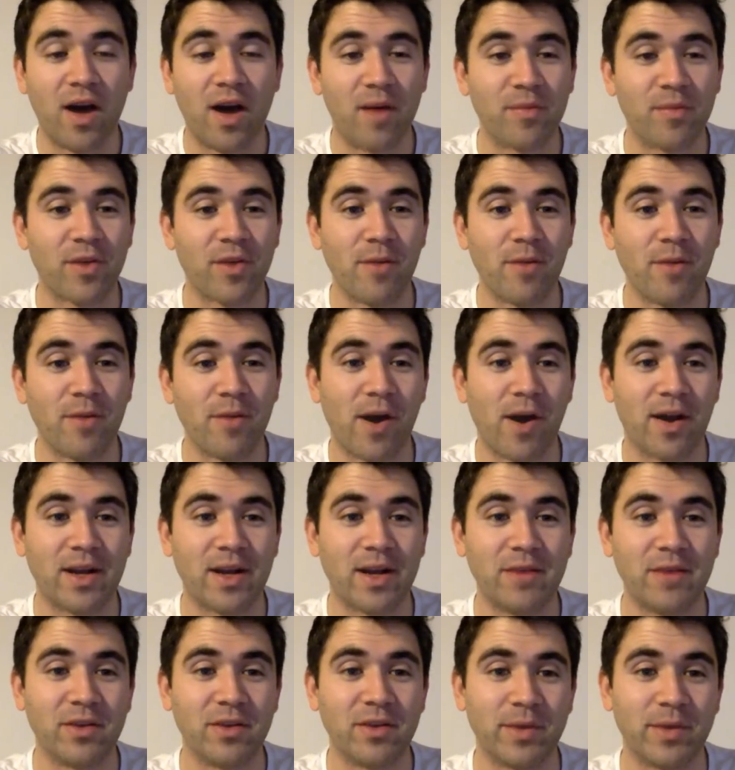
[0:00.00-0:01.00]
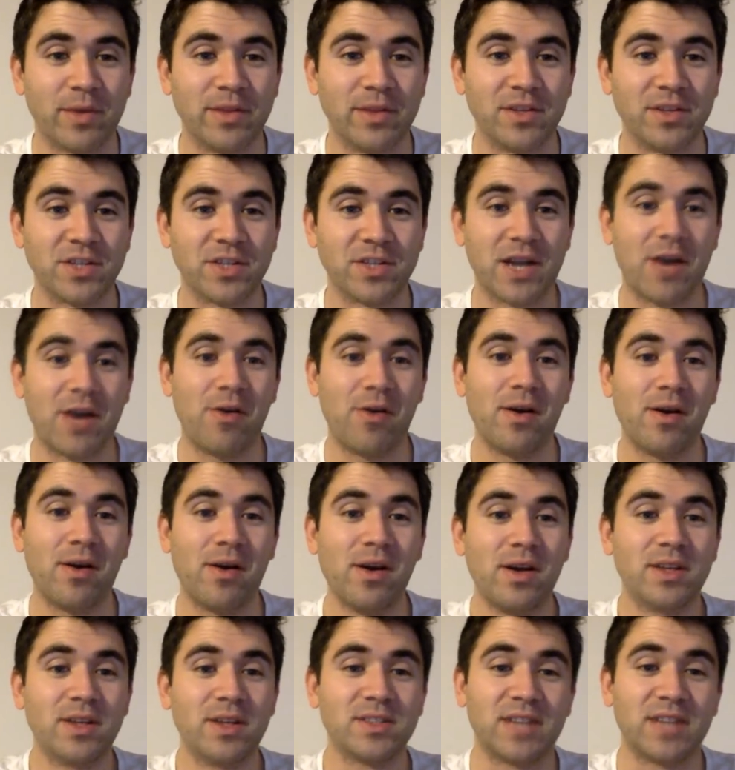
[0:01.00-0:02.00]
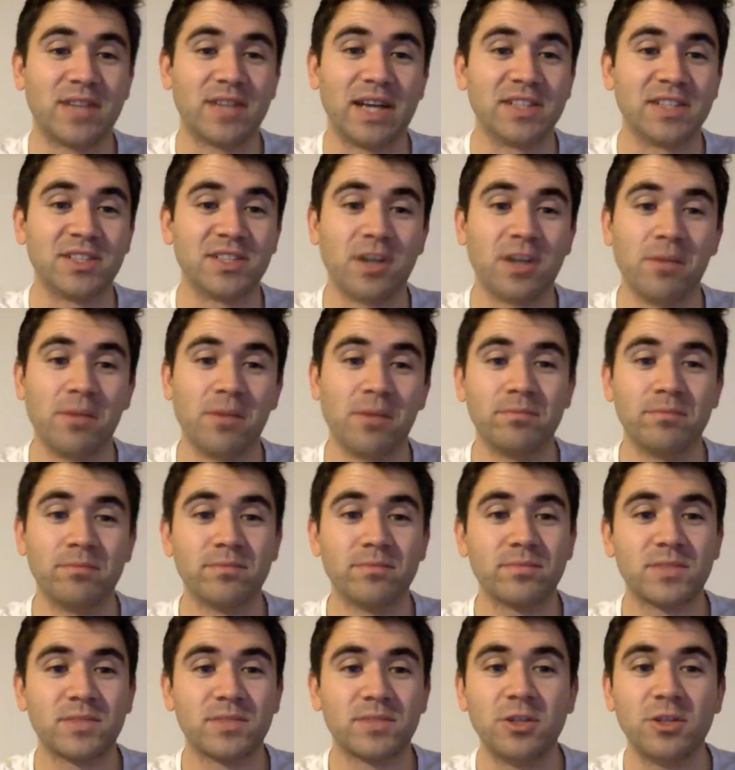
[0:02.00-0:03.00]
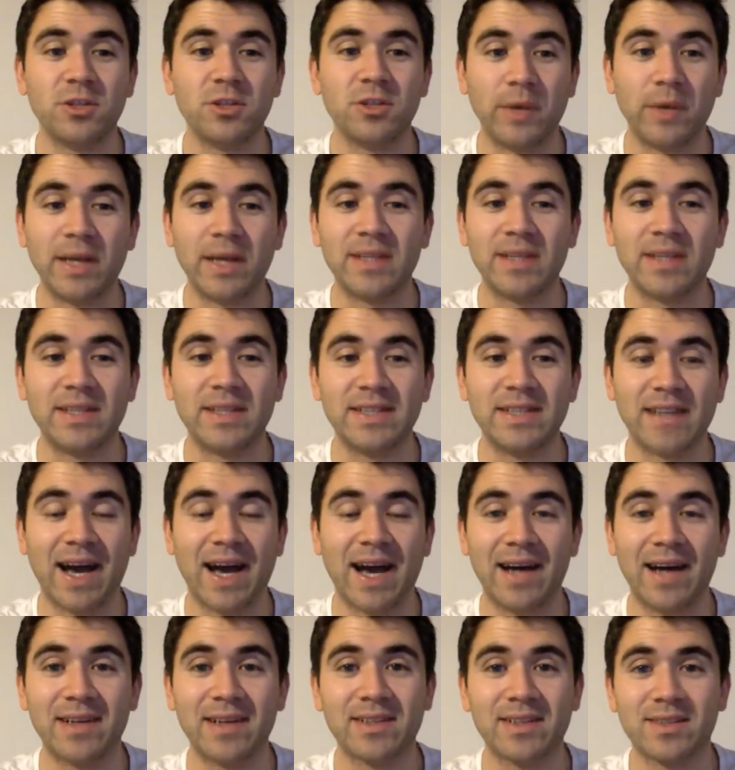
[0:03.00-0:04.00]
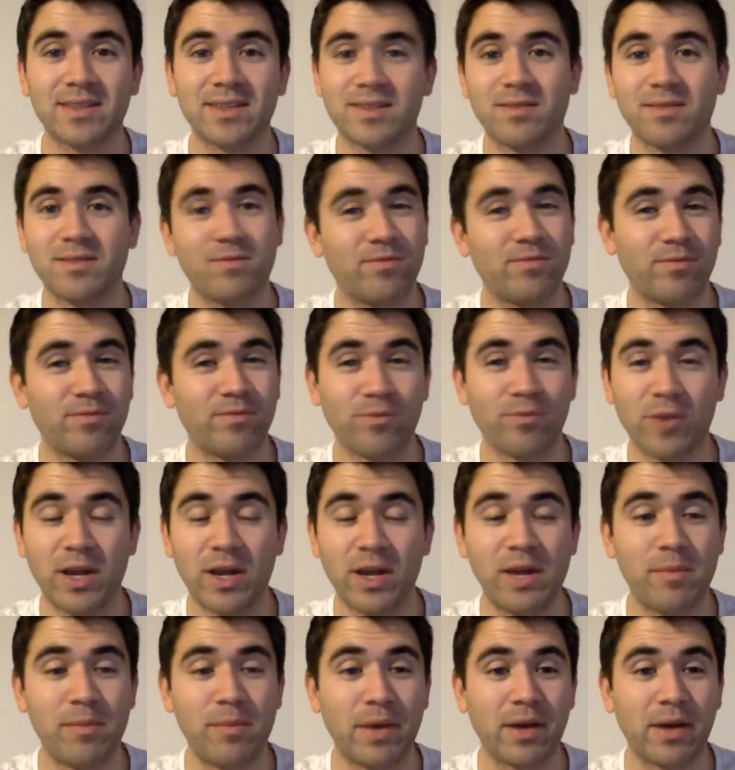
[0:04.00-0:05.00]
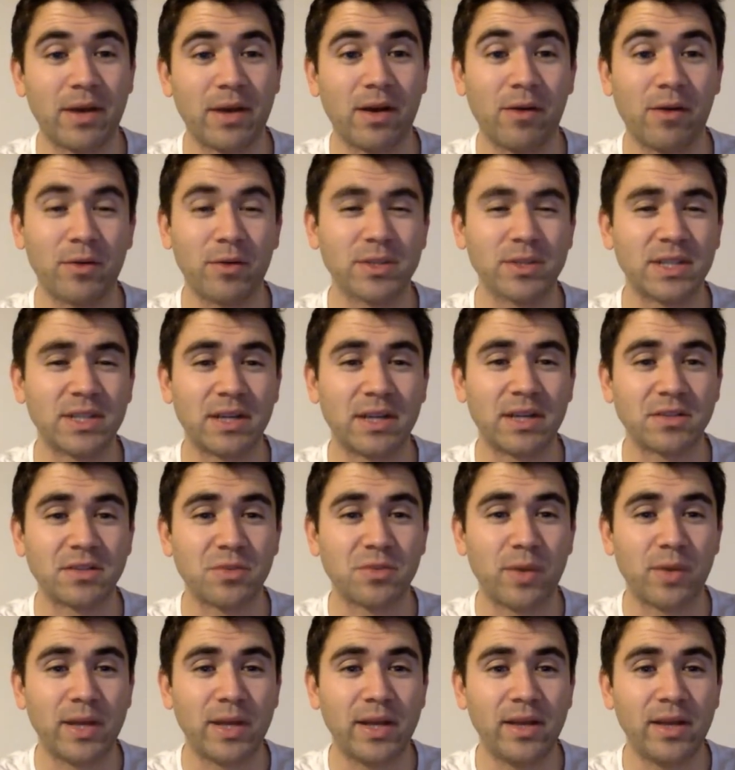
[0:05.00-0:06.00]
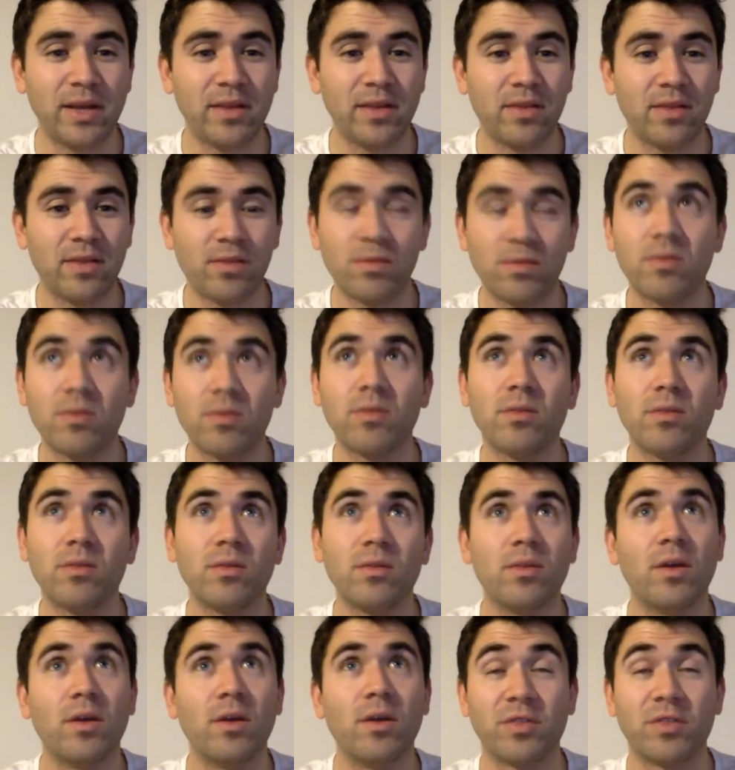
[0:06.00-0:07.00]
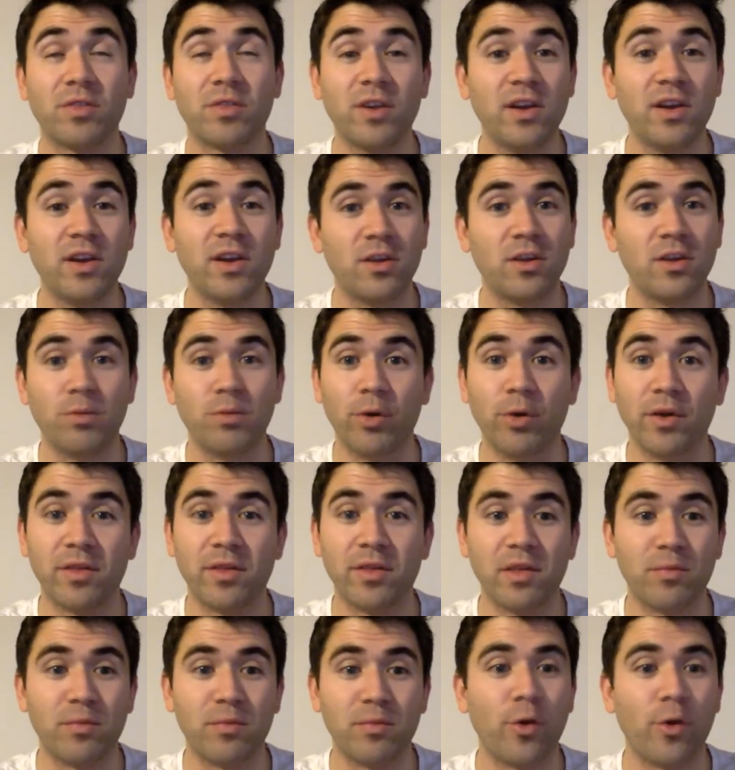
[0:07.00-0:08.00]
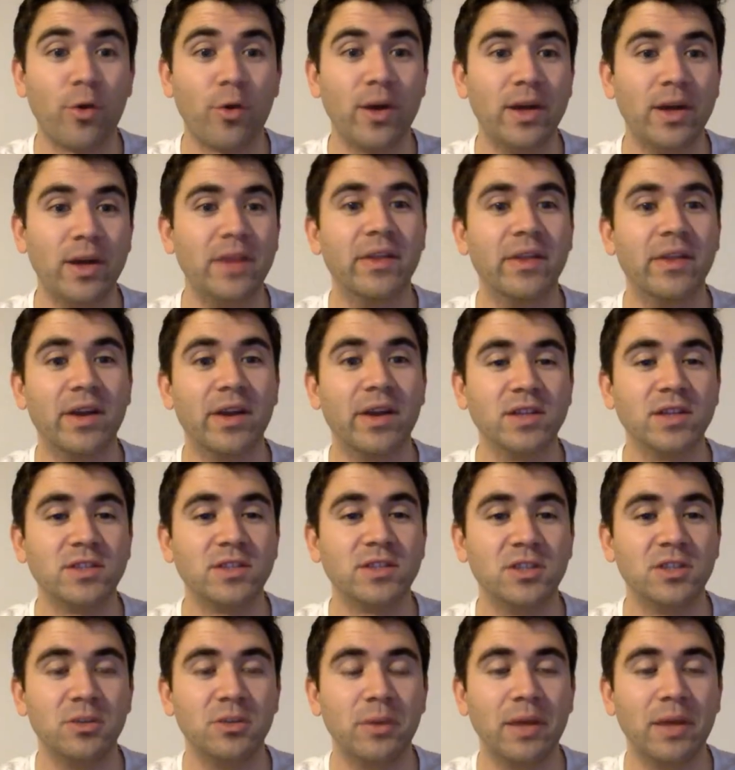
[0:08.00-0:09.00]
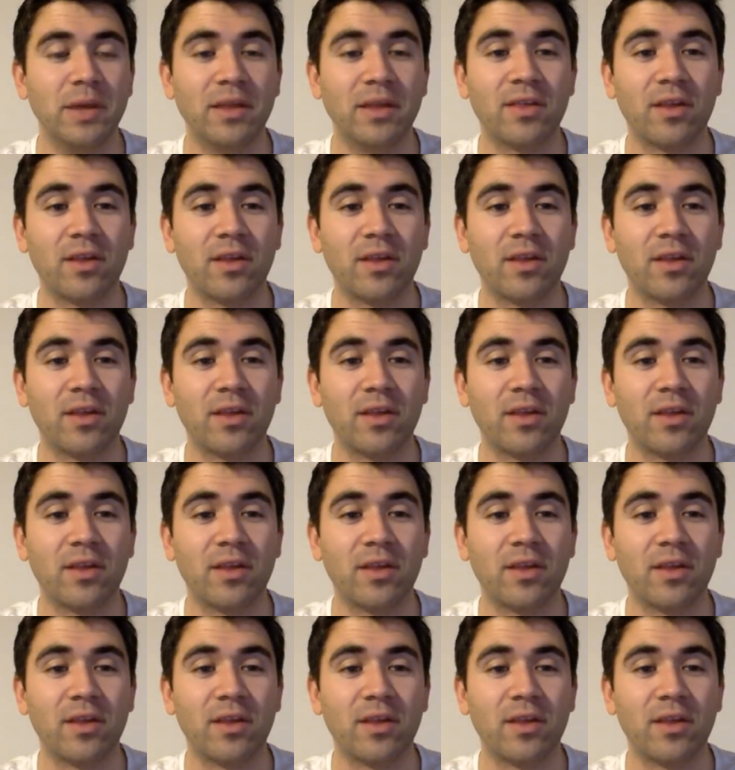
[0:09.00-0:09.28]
So Barkley would have been the shout. So that's some 2 weeks he's had really big. Oh, what's it now? 32 points he's brought in the last 2 weeks.